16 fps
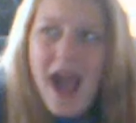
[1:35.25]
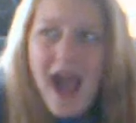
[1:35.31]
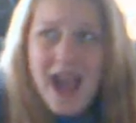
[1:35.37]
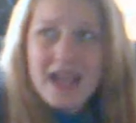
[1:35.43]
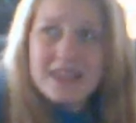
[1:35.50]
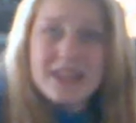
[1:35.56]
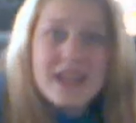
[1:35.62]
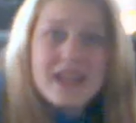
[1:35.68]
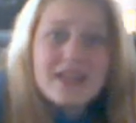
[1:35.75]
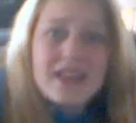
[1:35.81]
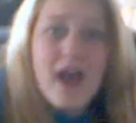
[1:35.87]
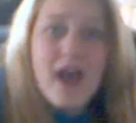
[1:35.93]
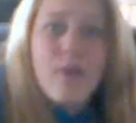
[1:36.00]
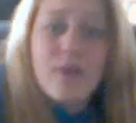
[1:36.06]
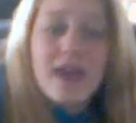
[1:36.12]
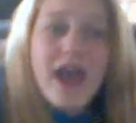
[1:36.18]
I think
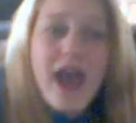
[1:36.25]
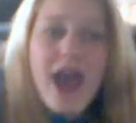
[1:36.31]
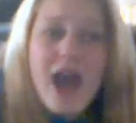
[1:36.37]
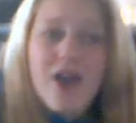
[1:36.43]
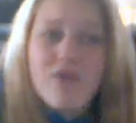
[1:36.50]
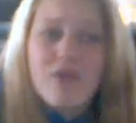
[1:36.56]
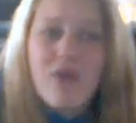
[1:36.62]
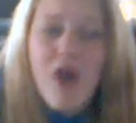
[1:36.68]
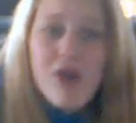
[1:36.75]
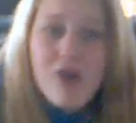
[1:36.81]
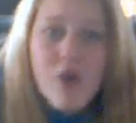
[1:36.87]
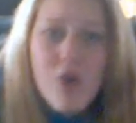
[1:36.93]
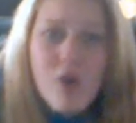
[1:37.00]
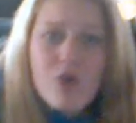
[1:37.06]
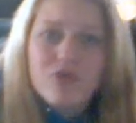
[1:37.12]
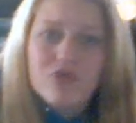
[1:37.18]
that we have our
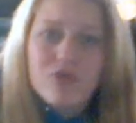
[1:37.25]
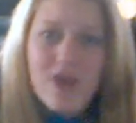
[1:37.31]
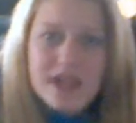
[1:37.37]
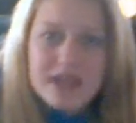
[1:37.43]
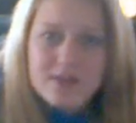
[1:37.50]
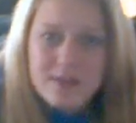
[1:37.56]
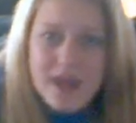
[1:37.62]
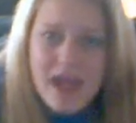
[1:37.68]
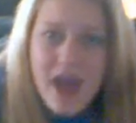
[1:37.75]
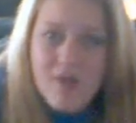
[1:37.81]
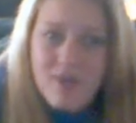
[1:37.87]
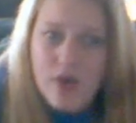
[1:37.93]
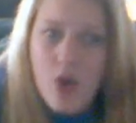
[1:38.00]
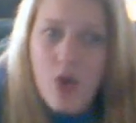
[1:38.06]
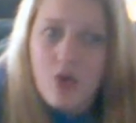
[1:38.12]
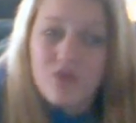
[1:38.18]
own friends, we have
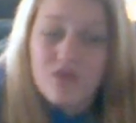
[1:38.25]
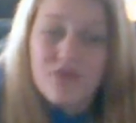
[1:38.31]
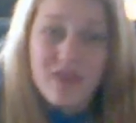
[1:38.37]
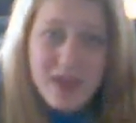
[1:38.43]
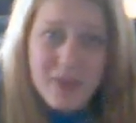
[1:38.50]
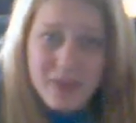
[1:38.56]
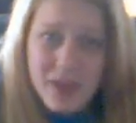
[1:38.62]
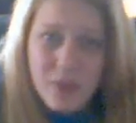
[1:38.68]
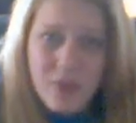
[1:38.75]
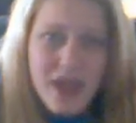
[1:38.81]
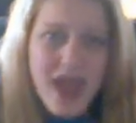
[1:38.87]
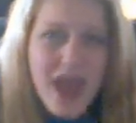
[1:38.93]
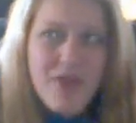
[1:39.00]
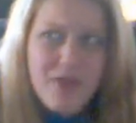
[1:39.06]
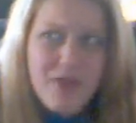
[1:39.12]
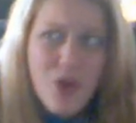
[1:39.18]
our own family, we
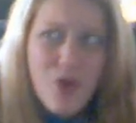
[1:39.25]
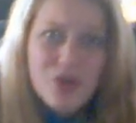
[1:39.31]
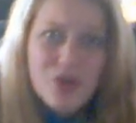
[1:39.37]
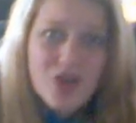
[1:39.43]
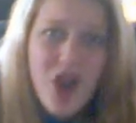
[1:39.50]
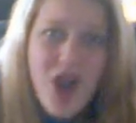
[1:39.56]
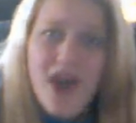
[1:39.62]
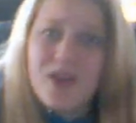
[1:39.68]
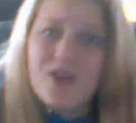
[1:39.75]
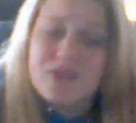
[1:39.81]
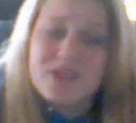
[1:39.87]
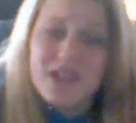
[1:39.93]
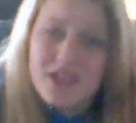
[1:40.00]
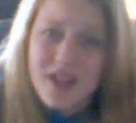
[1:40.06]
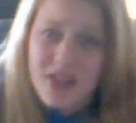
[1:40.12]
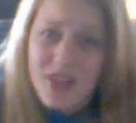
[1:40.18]
have our own God who's
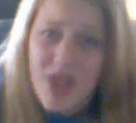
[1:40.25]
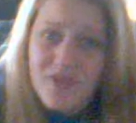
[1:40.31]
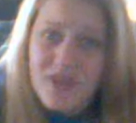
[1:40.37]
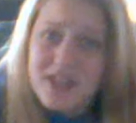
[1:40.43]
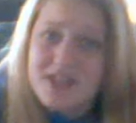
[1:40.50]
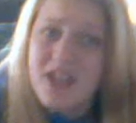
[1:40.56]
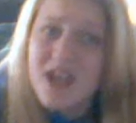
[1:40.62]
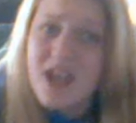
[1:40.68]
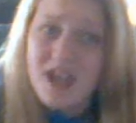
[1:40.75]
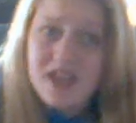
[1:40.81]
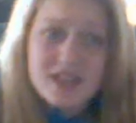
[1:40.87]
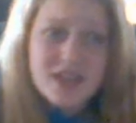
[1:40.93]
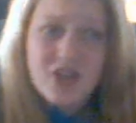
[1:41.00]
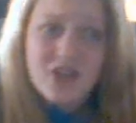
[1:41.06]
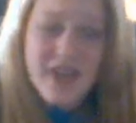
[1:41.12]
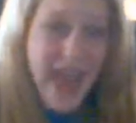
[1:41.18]
going to love us
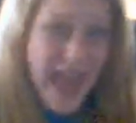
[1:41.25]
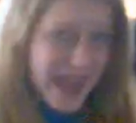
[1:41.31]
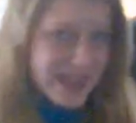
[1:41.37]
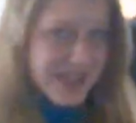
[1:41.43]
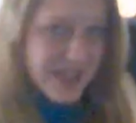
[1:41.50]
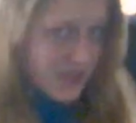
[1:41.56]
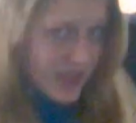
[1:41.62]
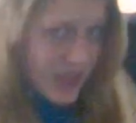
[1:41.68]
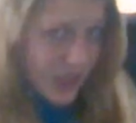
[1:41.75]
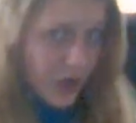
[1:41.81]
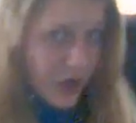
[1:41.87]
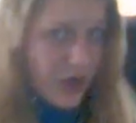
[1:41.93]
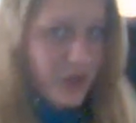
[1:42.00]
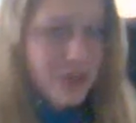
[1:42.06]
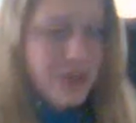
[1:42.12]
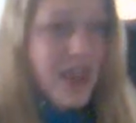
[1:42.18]
till the end of the
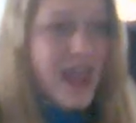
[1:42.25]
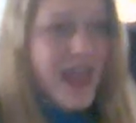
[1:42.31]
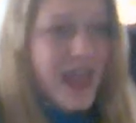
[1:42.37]
earth,